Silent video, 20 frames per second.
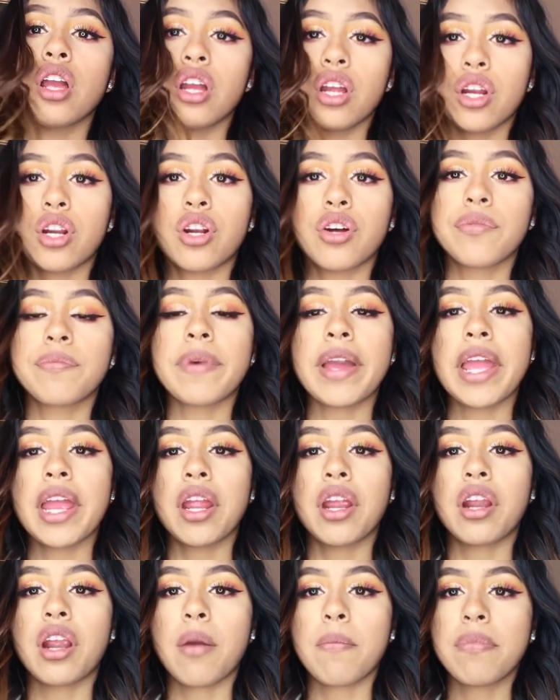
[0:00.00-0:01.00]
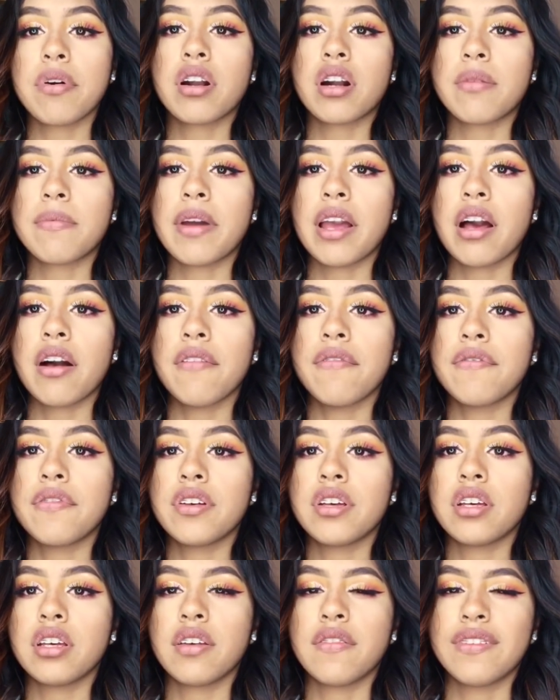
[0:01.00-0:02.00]
I curled my hair and I put on my
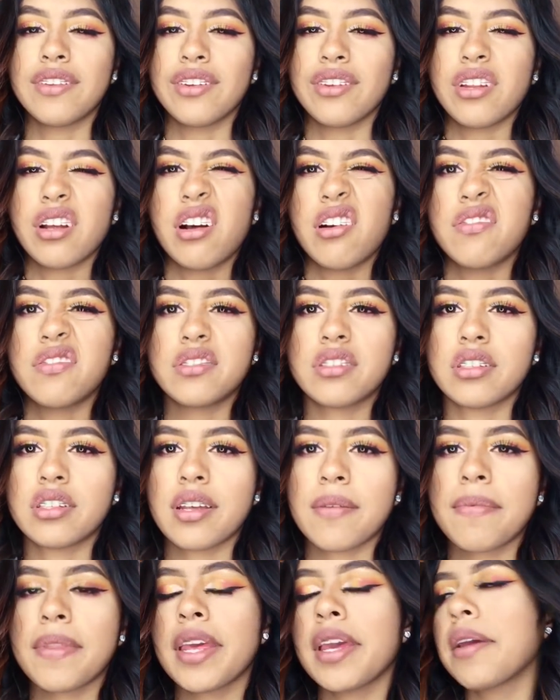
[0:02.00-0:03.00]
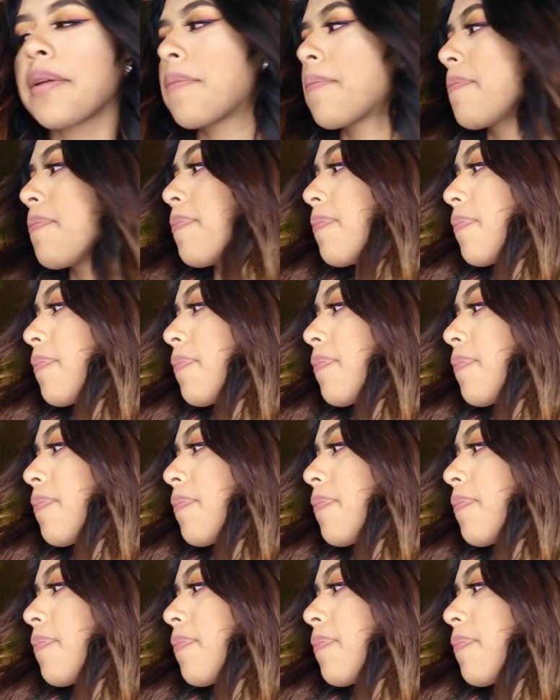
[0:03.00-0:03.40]
outfit, even though the outfit's the same thing.